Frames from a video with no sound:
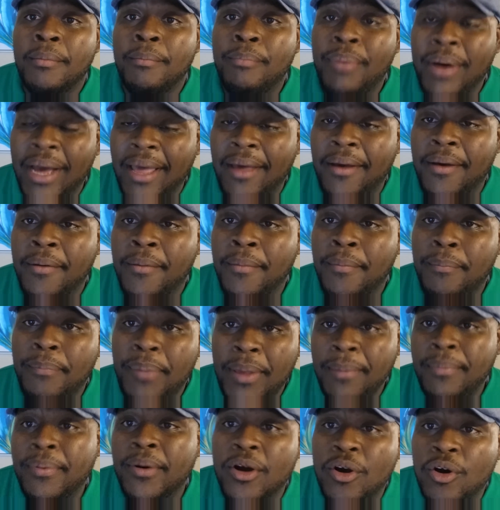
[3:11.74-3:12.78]
but
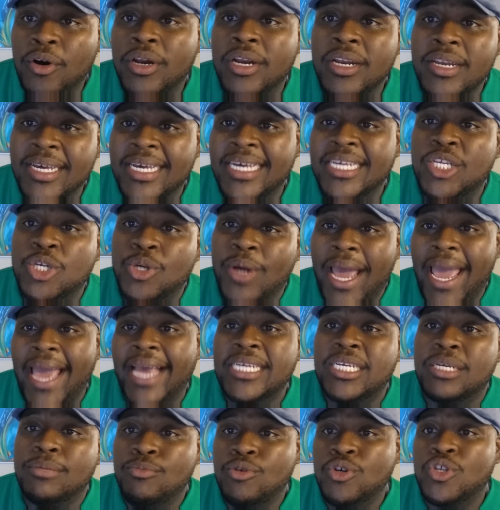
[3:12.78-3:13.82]
people are going to look at your
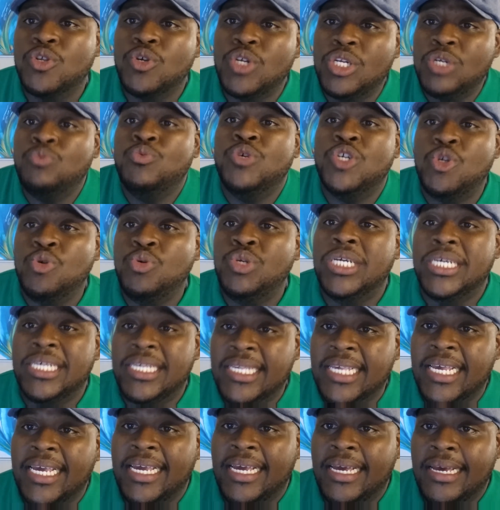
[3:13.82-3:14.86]
action more so than what you're just
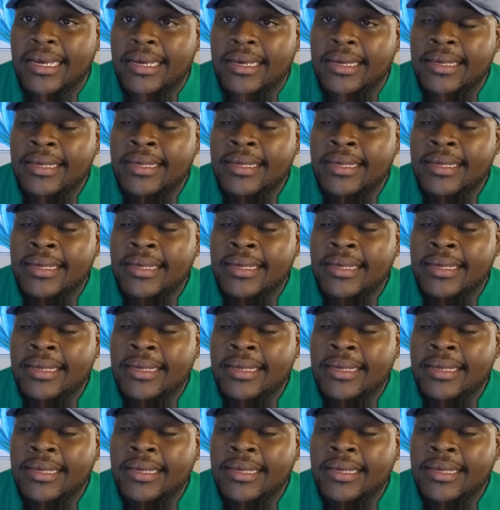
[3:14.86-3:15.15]
saying.